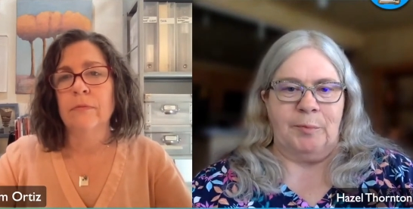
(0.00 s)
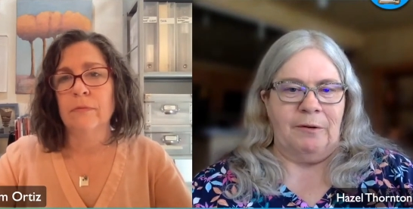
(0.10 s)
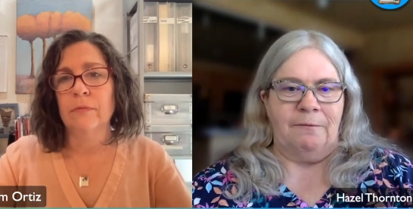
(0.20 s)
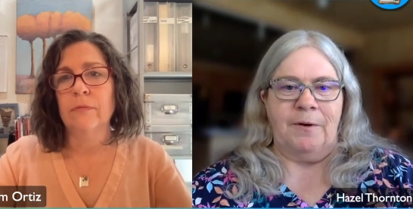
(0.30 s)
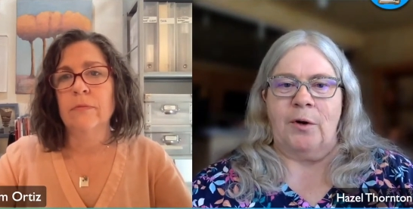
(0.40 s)

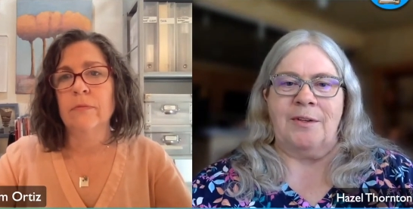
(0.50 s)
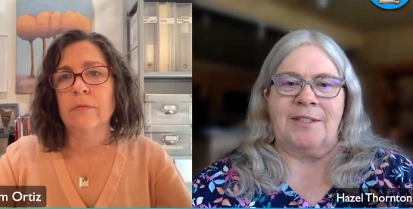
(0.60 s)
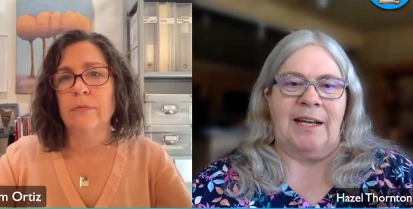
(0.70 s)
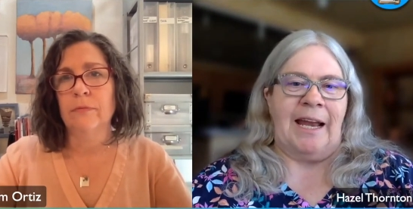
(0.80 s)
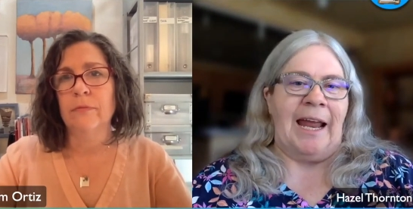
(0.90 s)
Speaker 1: put
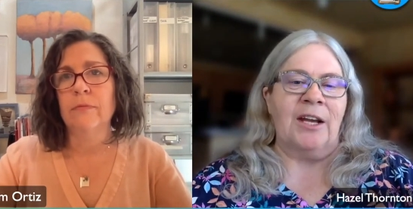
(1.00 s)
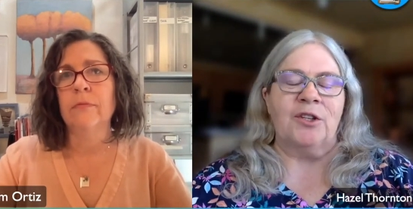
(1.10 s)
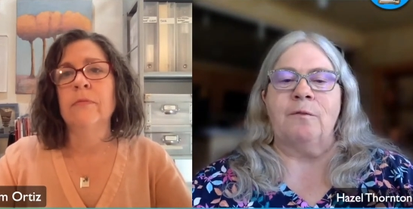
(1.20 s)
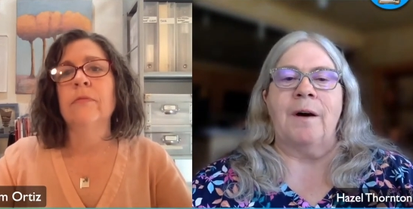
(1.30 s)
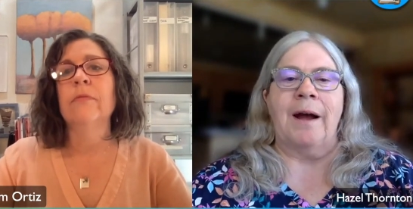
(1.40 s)
photos in
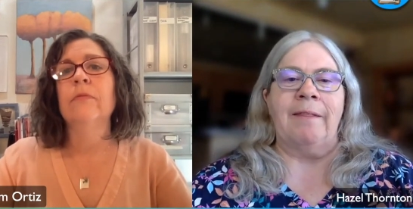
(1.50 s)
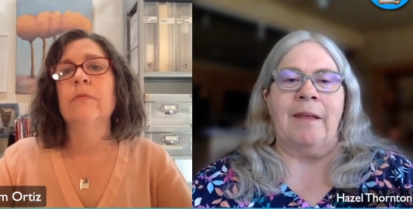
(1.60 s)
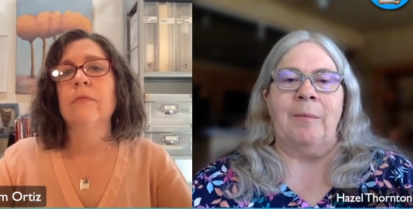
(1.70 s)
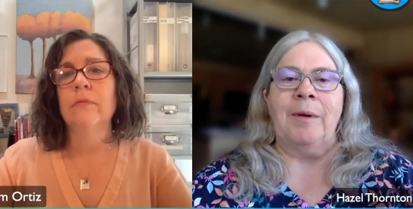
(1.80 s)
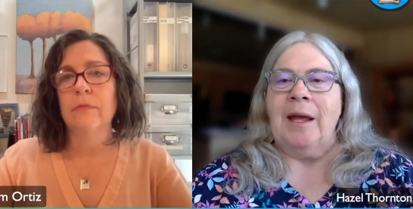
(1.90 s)
as you find
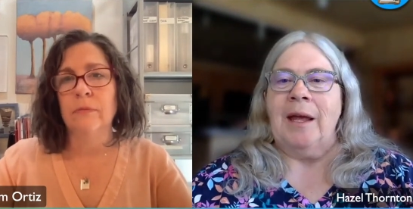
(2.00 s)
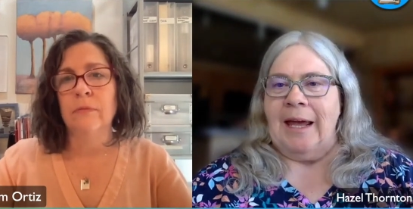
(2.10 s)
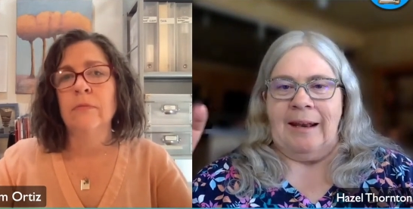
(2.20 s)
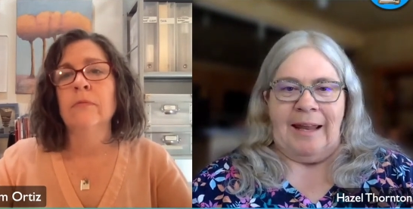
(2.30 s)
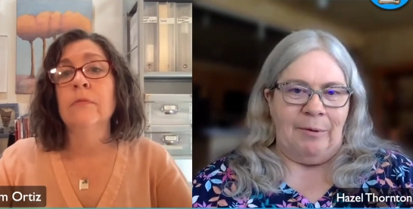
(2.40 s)
them
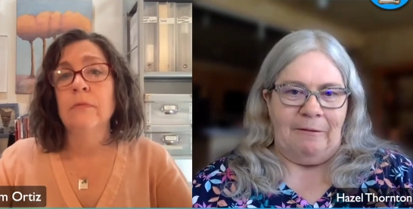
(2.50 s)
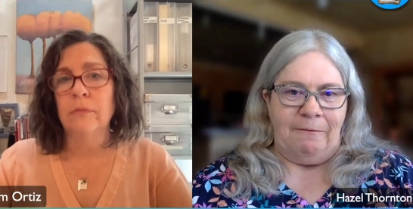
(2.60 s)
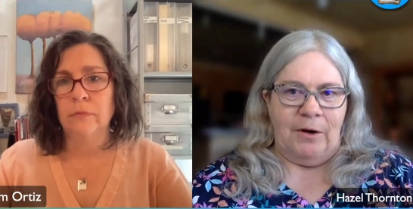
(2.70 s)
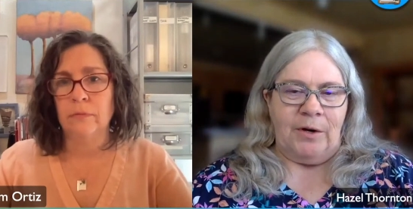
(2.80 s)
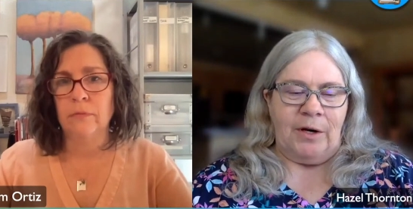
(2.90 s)
and label
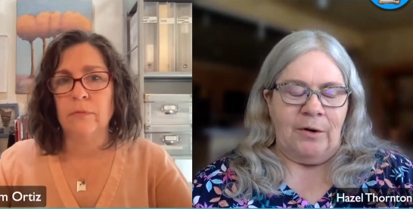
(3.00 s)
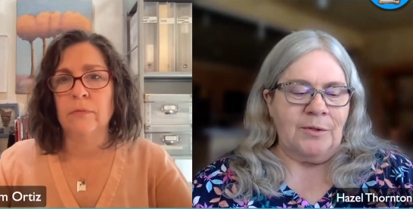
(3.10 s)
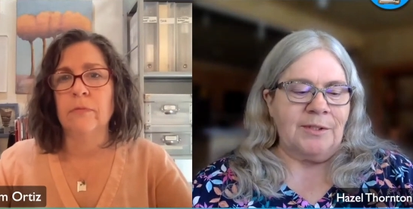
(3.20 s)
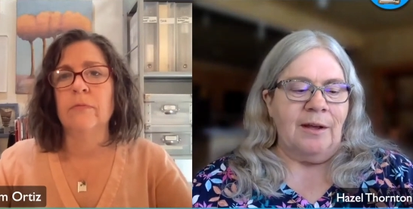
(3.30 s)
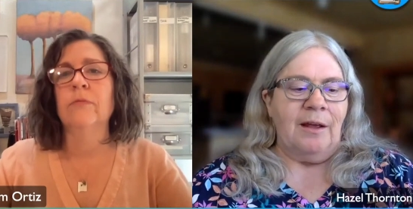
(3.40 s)
it
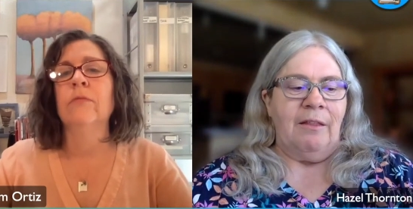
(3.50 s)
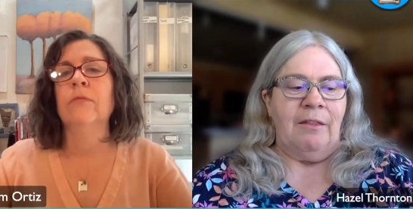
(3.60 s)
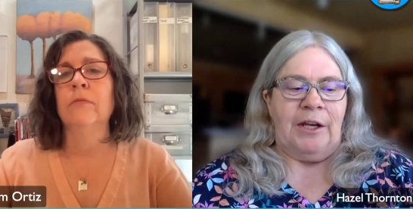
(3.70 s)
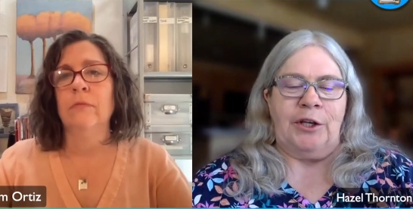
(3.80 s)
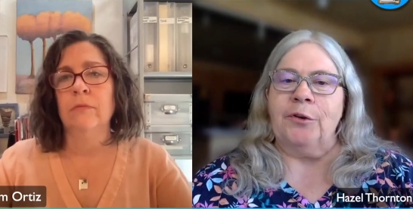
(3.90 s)
photos,
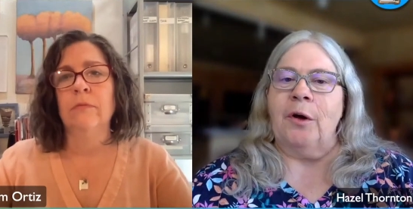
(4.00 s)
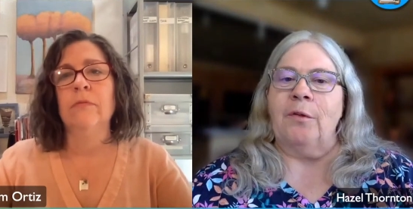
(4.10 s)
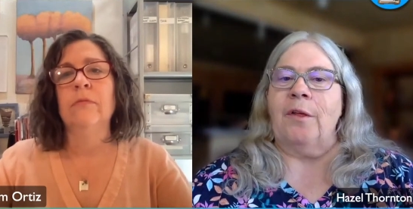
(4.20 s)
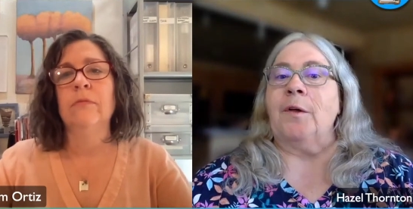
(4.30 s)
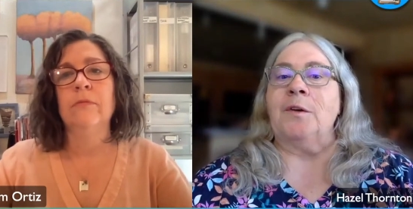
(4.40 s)
then you'll
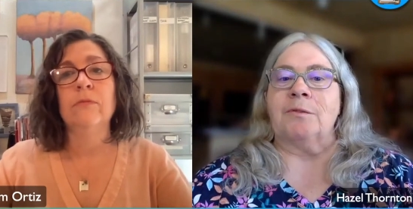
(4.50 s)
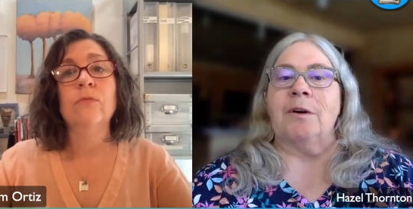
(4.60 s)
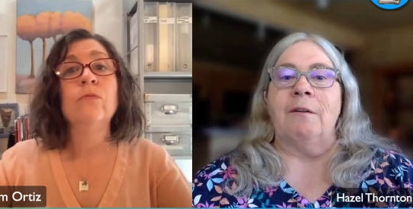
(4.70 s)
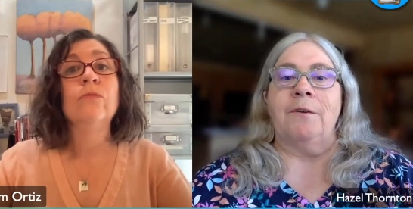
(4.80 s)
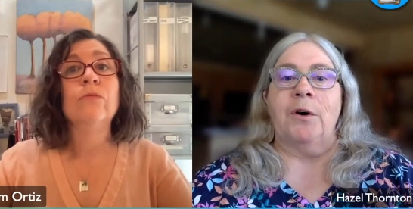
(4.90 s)
know that those
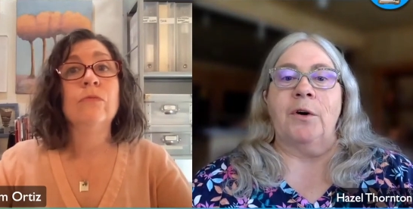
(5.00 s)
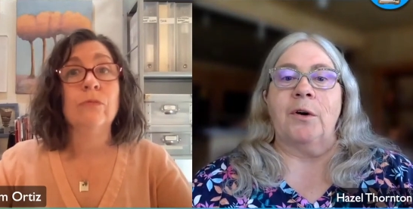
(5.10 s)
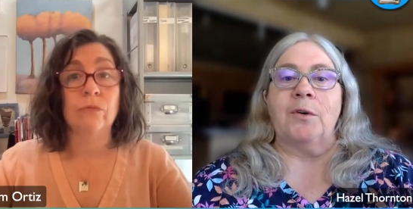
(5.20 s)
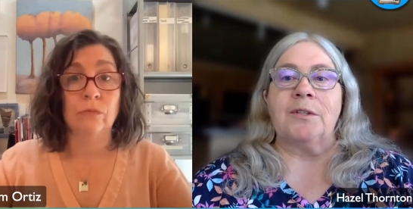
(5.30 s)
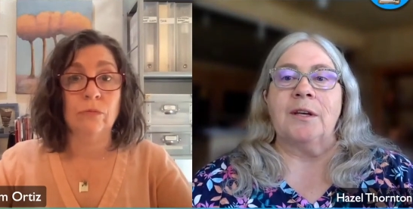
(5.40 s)
are all
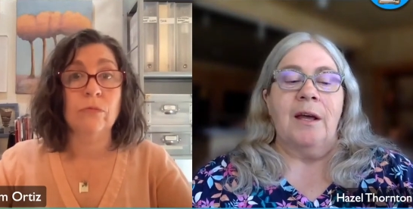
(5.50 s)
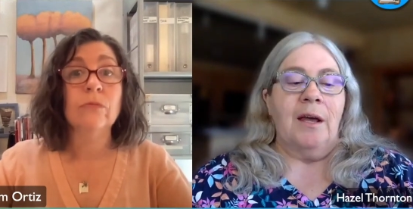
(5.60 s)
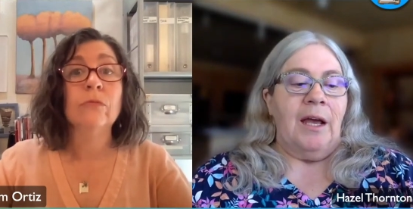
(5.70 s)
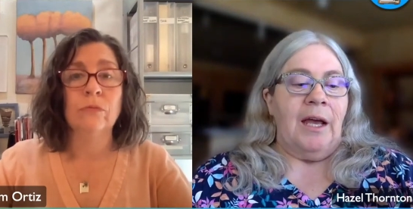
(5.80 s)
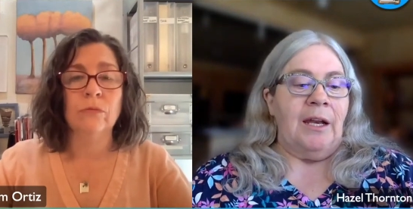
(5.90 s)
photos.
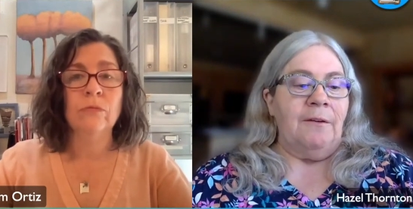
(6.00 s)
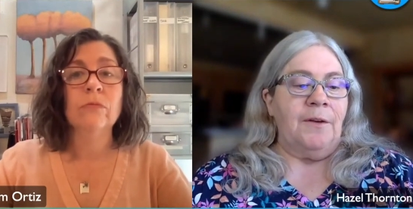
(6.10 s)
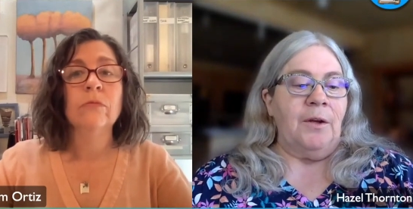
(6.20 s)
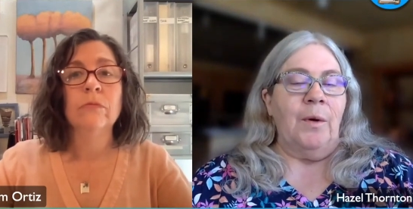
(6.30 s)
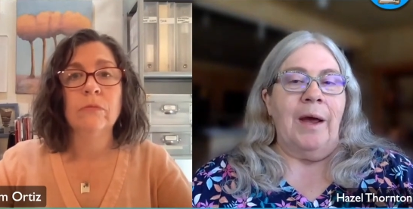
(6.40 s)
Mm-hmm.
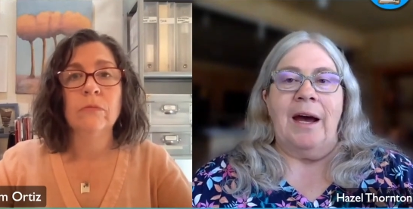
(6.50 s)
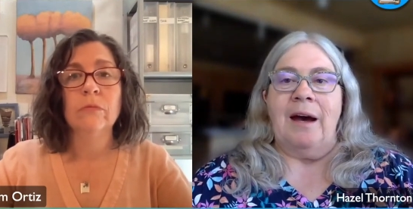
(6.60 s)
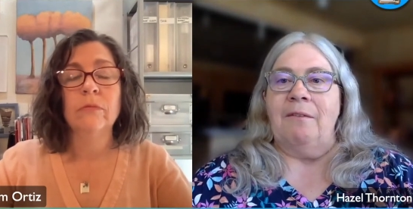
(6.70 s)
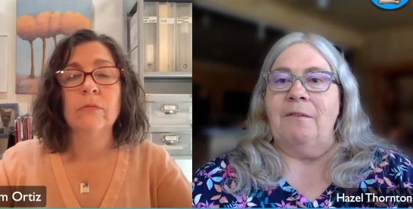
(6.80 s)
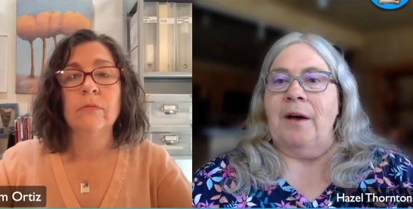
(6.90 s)
And you
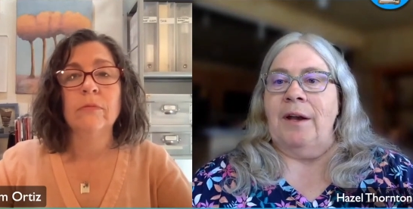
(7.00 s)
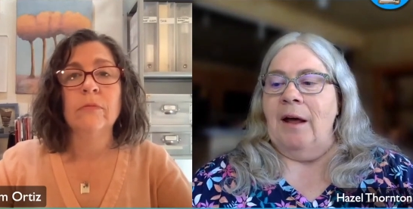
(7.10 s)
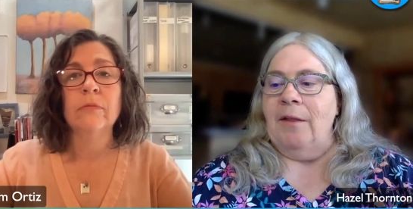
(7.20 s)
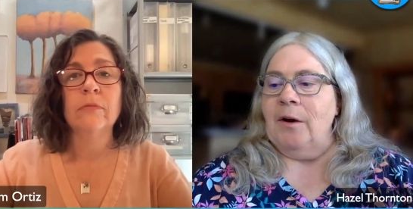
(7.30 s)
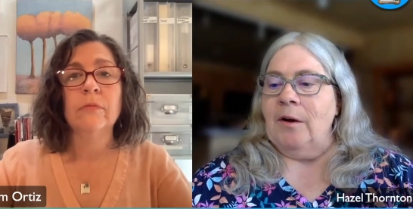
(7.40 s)
have
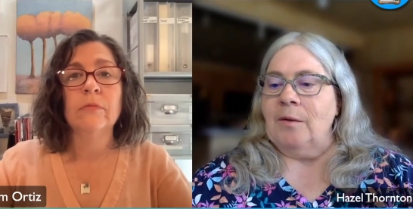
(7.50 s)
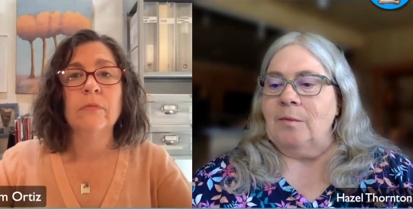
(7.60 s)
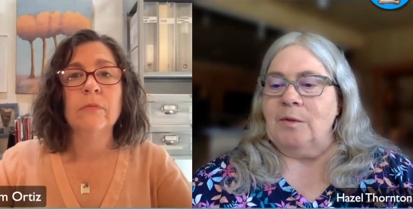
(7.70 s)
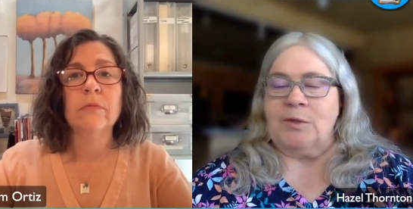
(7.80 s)
another